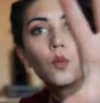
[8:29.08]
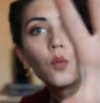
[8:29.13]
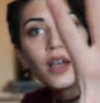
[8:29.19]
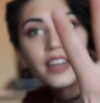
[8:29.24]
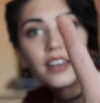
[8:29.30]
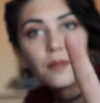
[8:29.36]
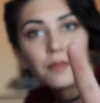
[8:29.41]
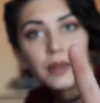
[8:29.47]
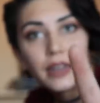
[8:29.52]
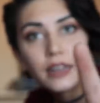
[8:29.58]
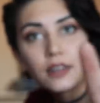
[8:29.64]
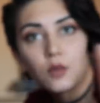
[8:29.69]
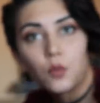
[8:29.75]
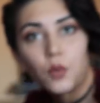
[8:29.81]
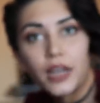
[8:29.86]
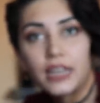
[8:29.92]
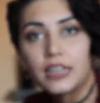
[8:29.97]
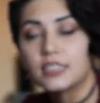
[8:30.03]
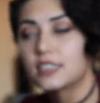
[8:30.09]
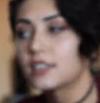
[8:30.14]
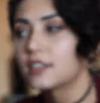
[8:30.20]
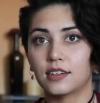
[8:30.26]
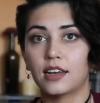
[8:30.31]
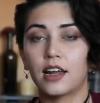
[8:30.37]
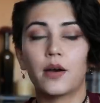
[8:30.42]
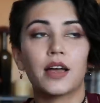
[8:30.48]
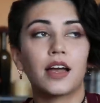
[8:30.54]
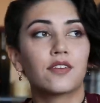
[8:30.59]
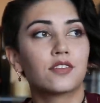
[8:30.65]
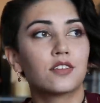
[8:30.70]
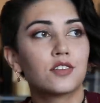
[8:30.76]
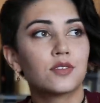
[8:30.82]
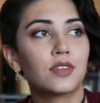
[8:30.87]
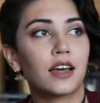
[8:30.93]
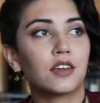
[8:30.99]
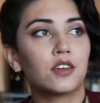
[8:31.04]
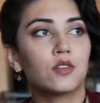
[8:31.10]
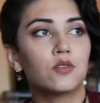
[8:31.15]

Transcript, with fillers: Wait a minute, wait. Now I have to do that